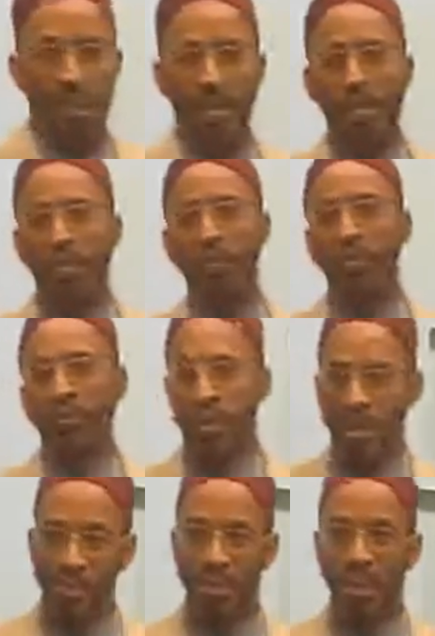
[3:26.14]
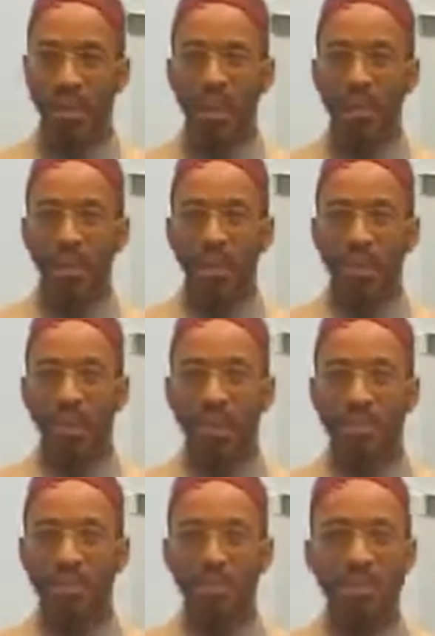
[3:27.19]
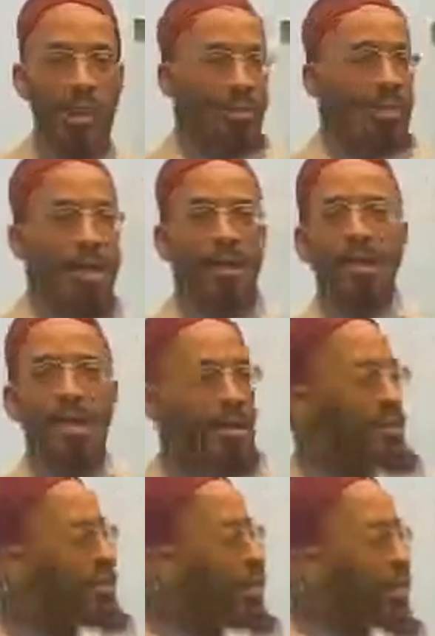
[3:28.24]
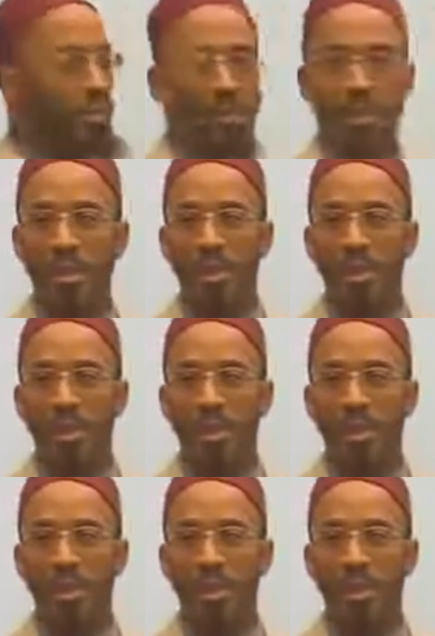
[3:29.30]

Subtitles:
might get more crazy. She might pull out a gun and shoot him.